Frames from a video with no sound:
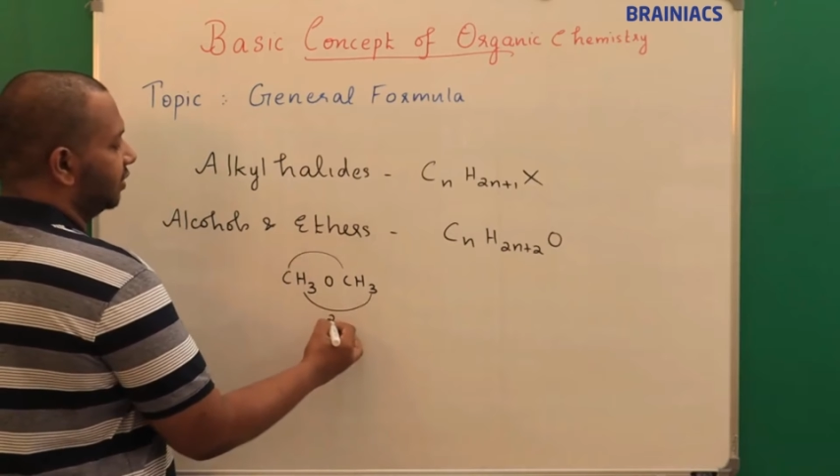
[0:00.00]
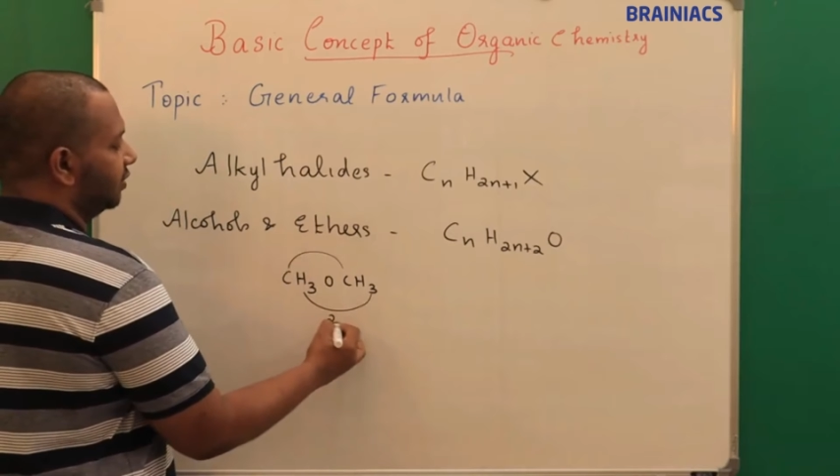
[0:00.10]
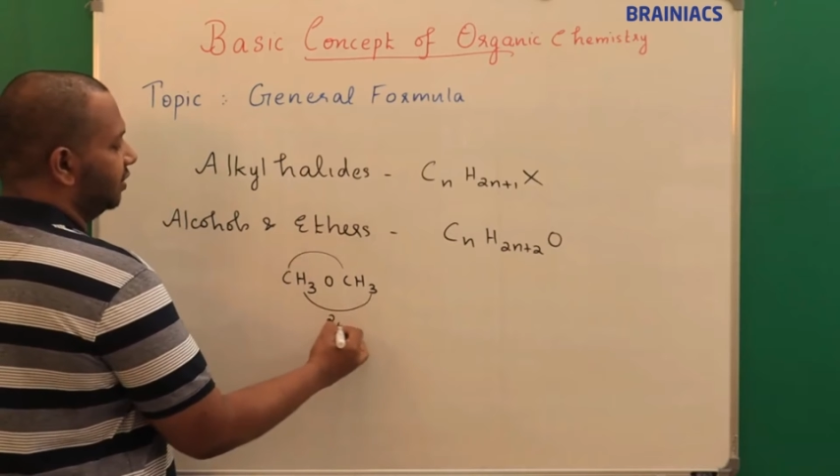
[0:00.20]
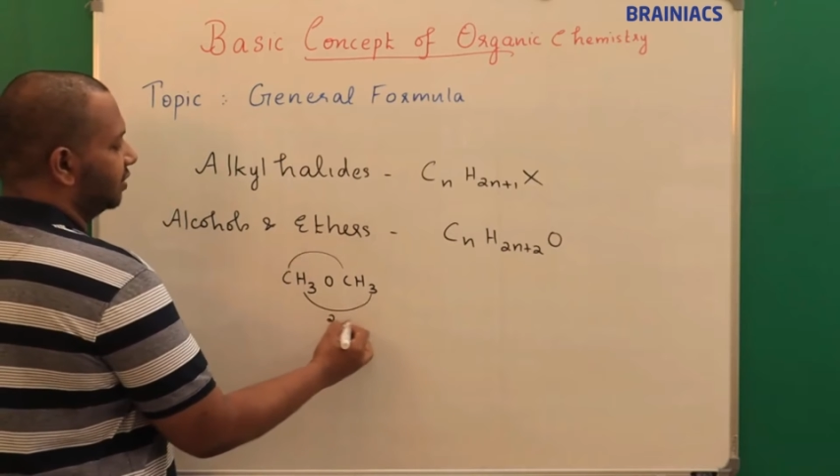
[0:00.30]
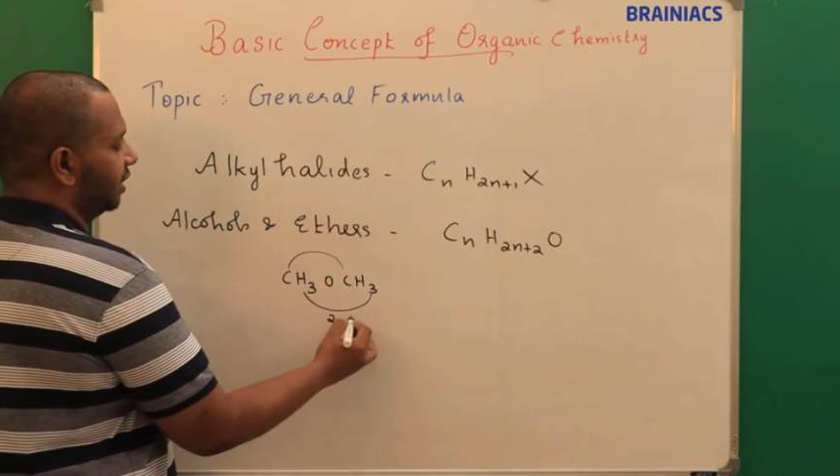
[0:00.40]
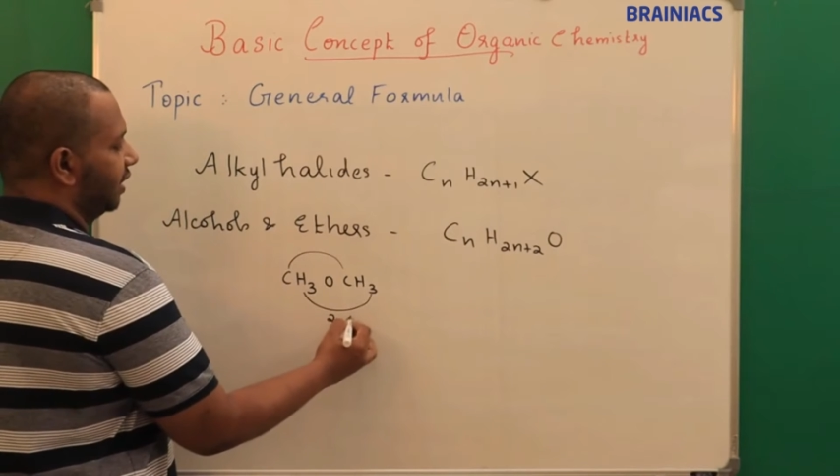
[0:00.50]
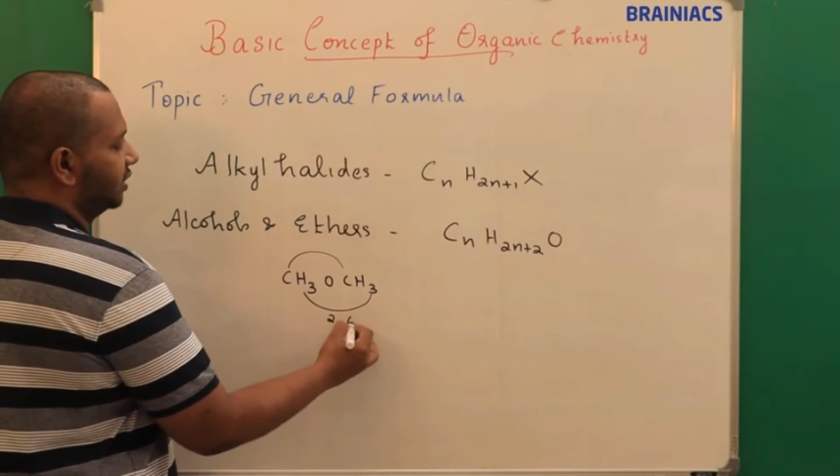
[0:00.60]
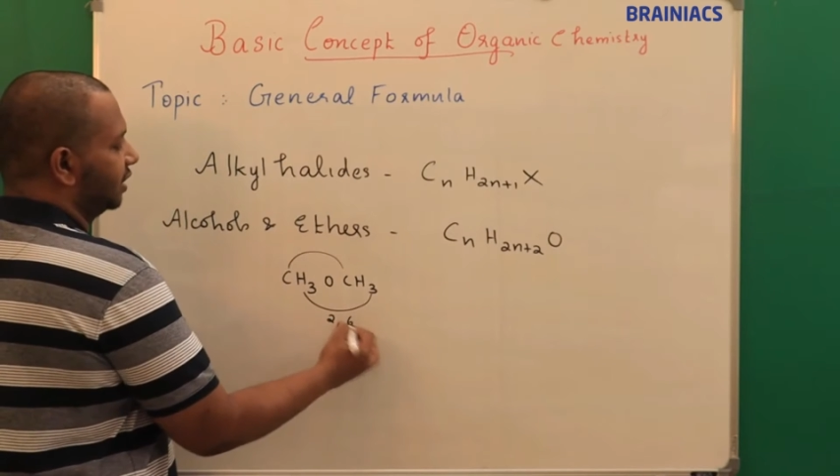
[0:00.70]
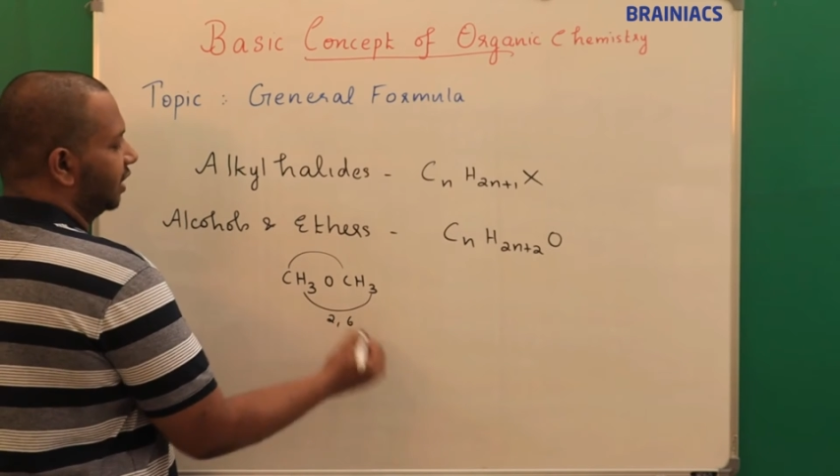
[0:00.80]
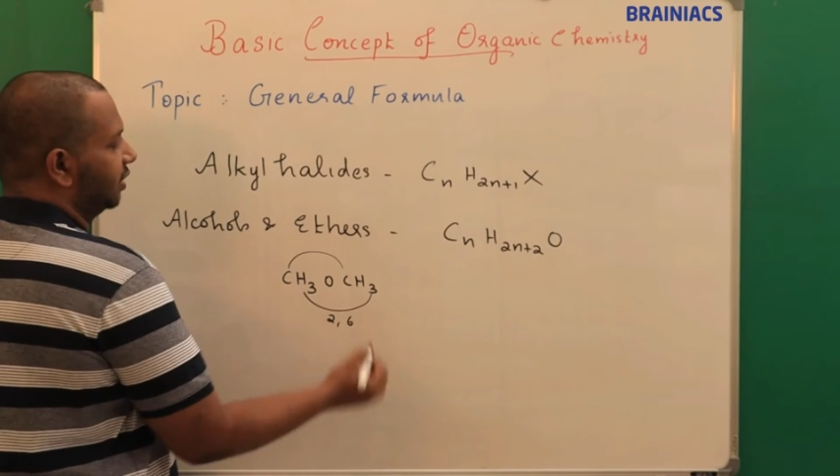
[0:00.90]
6
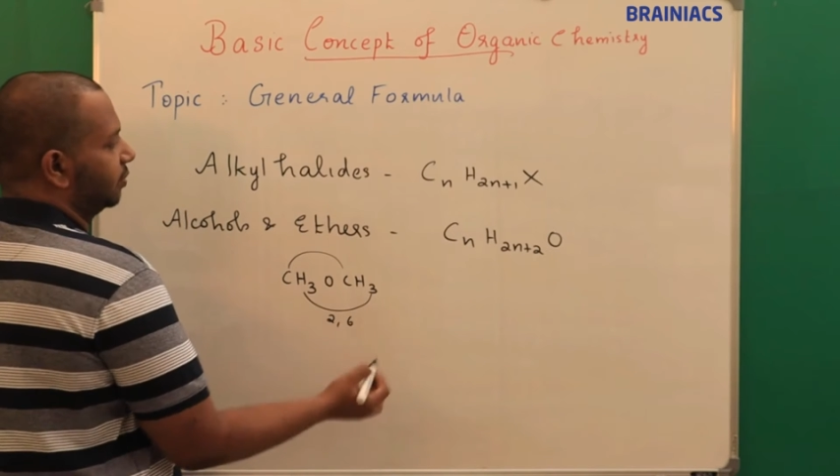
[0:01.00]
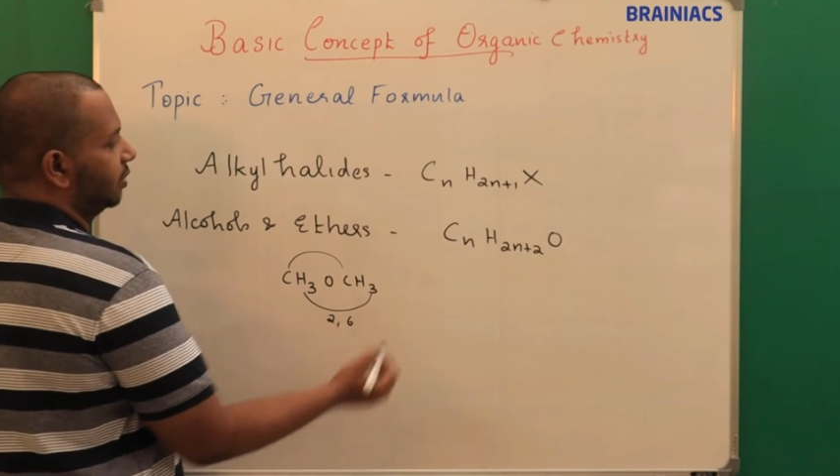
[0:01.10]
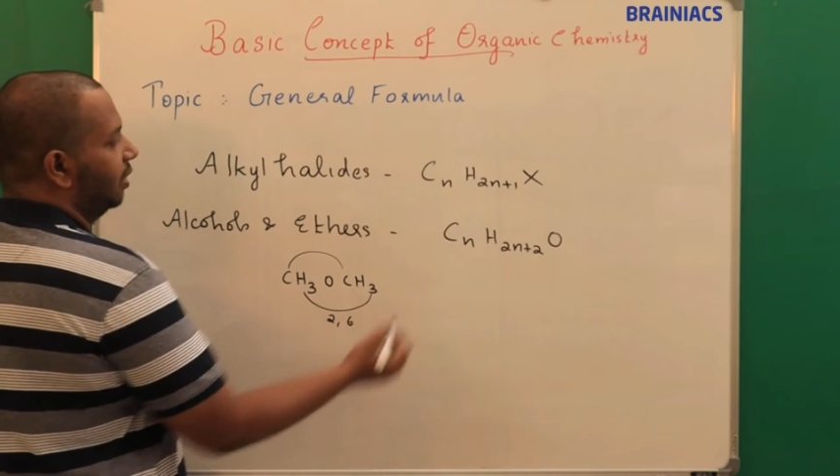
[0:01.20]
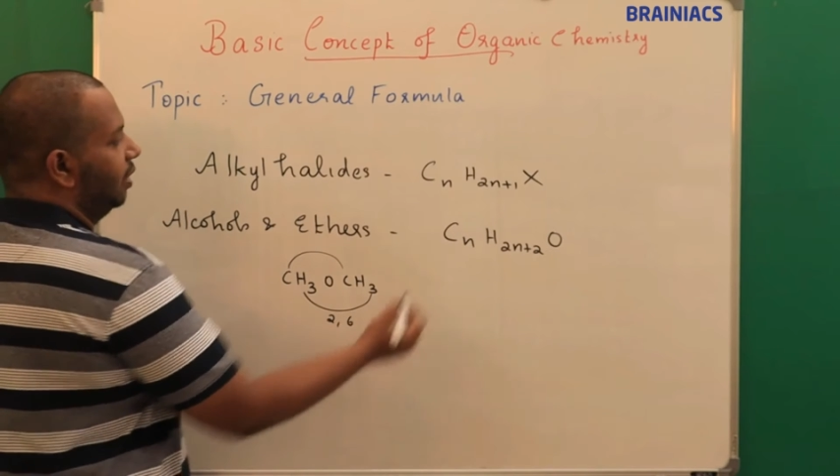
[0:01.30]
hydrogen atoms.